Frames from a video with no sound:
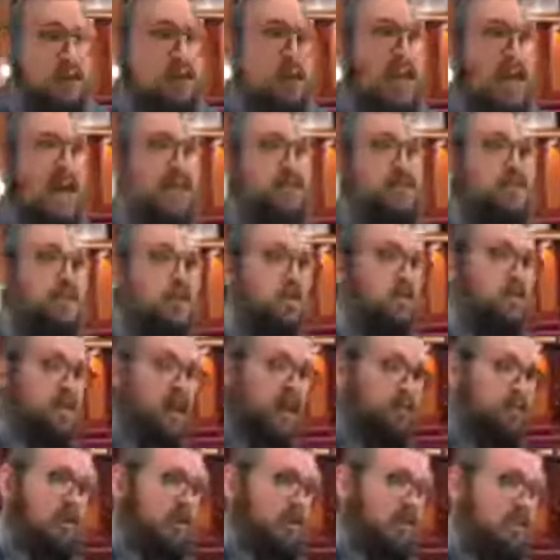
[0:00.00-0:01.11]
And so
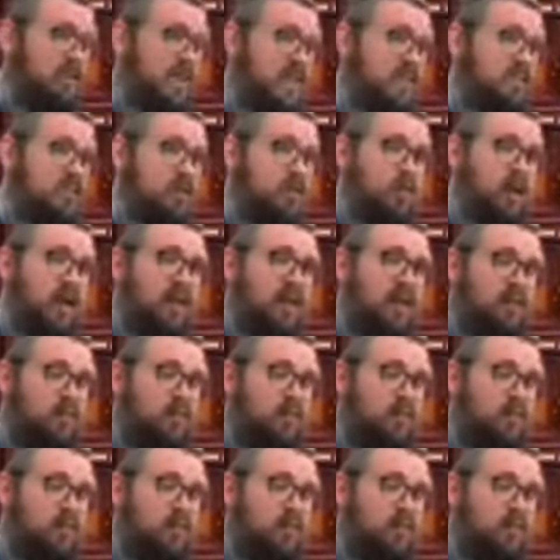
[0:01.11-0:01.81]
that represents already